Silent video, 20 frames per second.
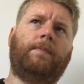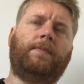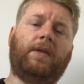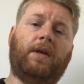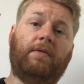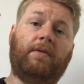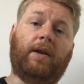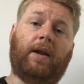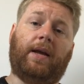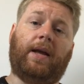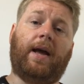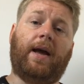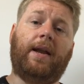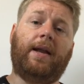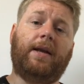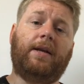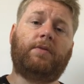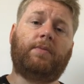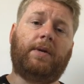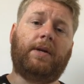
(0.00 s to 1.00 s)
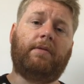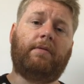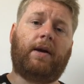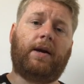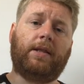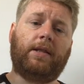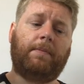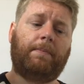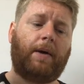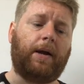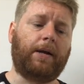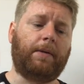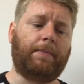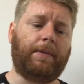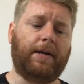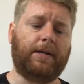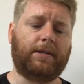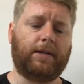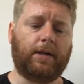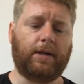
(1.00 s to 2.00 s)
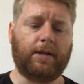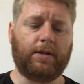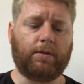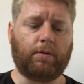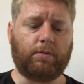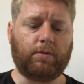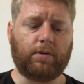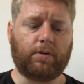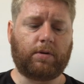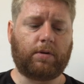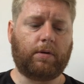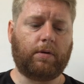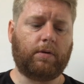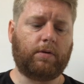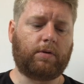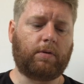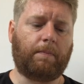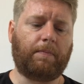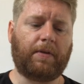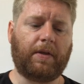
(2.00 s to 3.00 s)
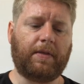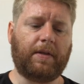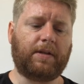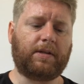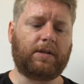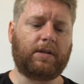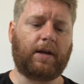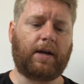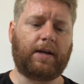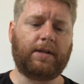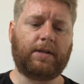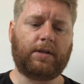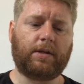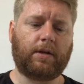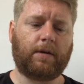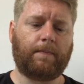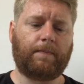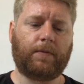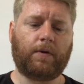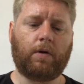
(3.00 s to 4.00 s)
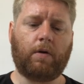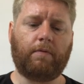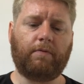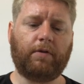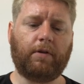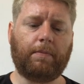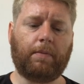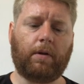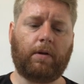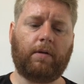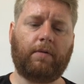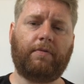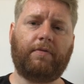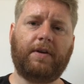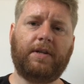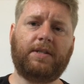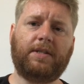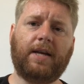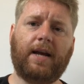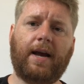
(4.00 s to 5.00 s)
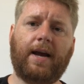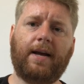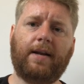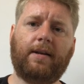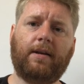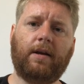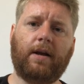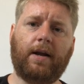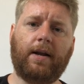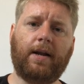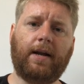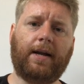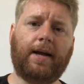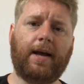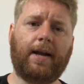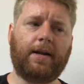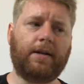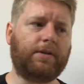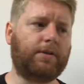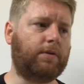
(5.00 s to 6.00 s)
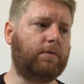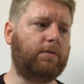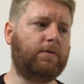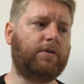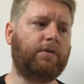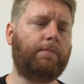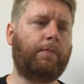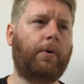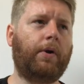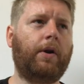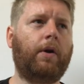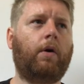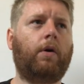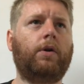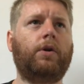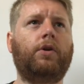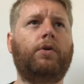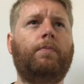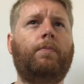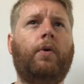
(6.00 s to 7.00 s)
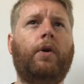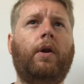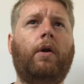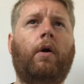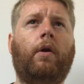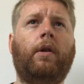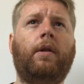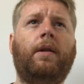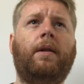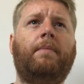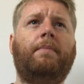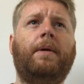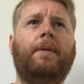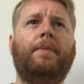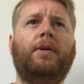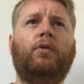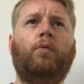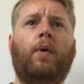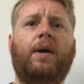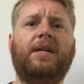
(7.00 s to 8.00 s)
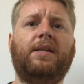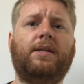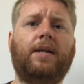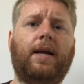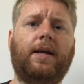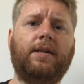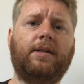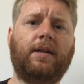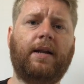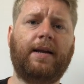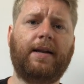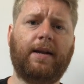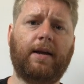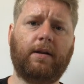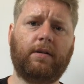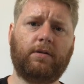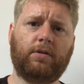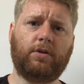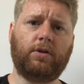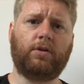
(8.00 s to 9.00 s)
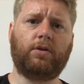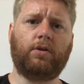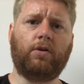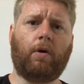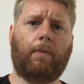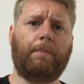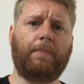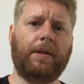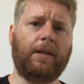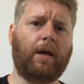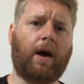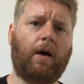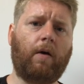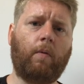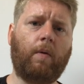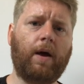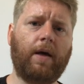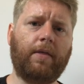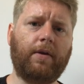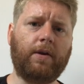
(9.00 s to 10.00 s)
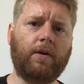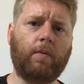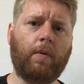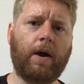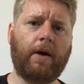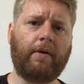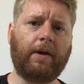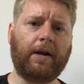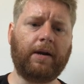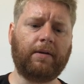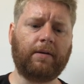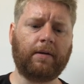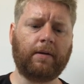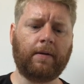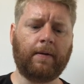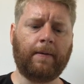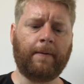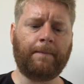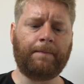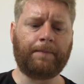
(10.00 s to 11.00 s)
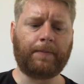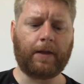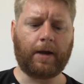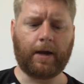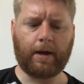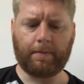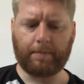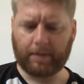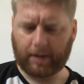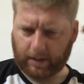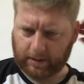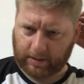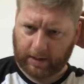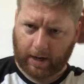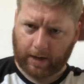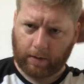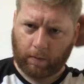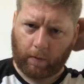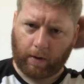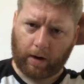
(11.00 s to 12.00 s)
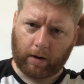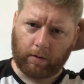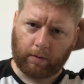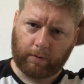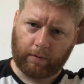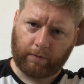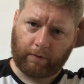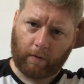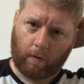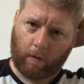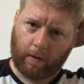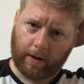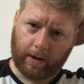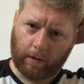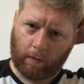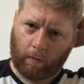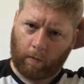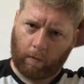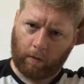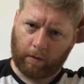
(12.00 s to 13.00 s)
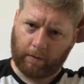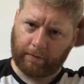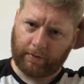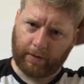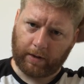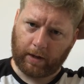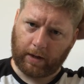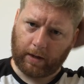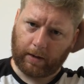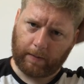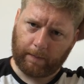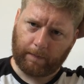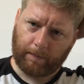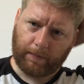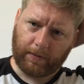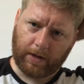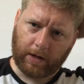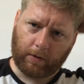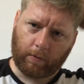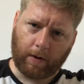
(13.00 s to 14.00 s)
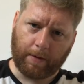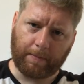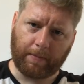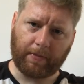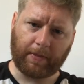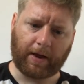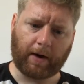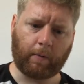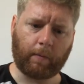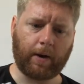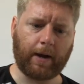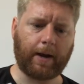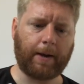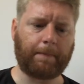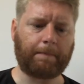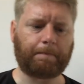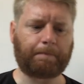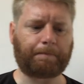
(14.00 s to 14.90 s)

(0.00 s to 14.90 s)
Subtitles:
give you like headaches when you're riding the bike, basically. So just something that's nice, comfortable, fits your head, and again, as soon as you put it on, you should put it on and then maybe 20 seconds later just not be that aware that you're wearing it. And that's kind of what I look for in all of the equipment that I wear.